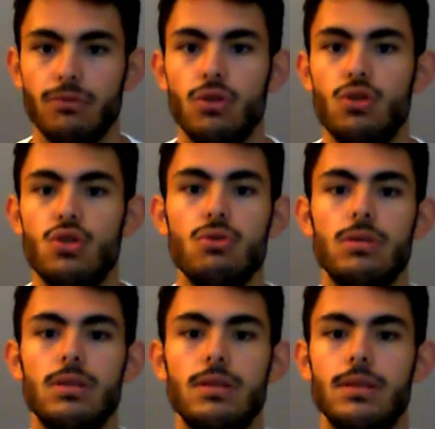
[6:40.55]
the
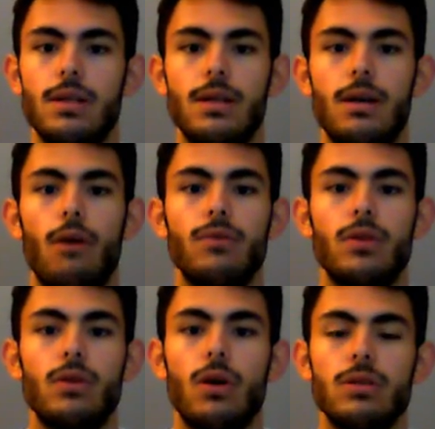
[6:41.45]
juice, of the
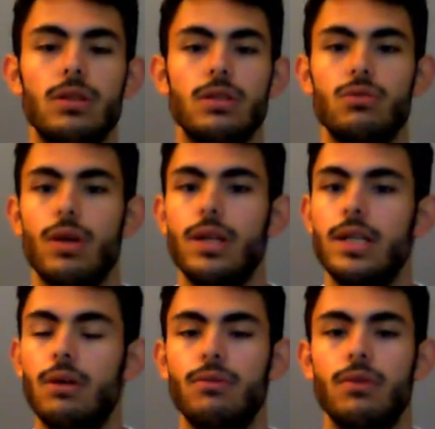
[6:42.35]
contest
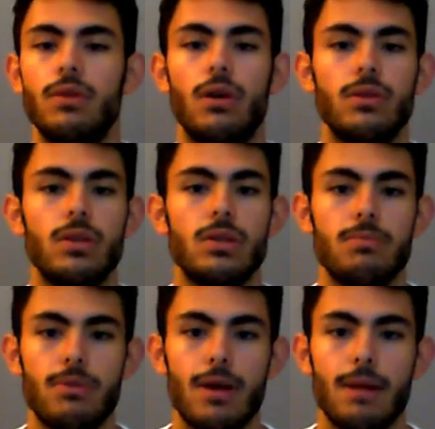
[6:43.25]
training, of the
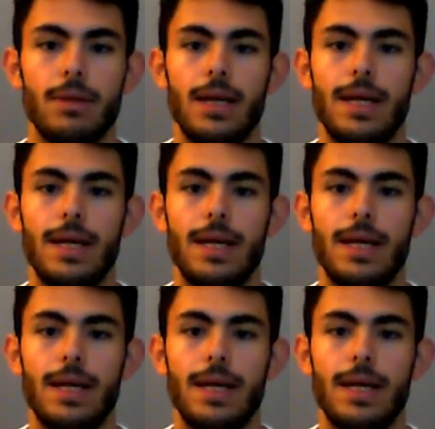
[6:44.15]
contest prep,